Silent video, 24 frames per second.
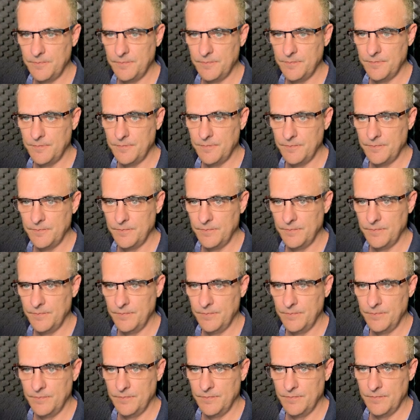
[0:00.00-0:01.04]

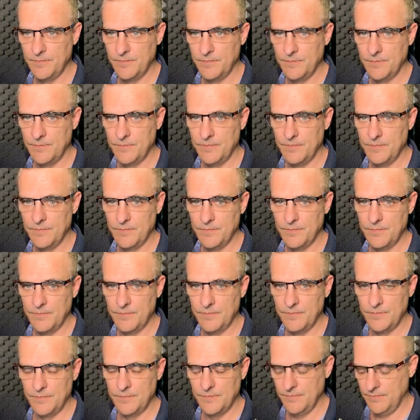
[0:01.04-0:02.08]

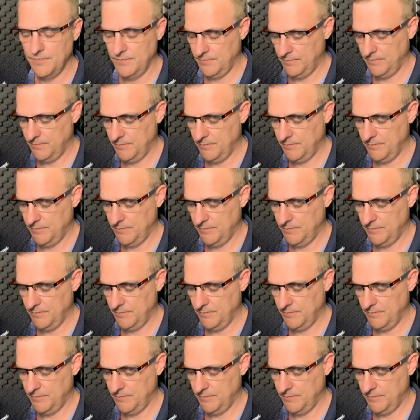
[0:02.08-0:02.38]
[no speech]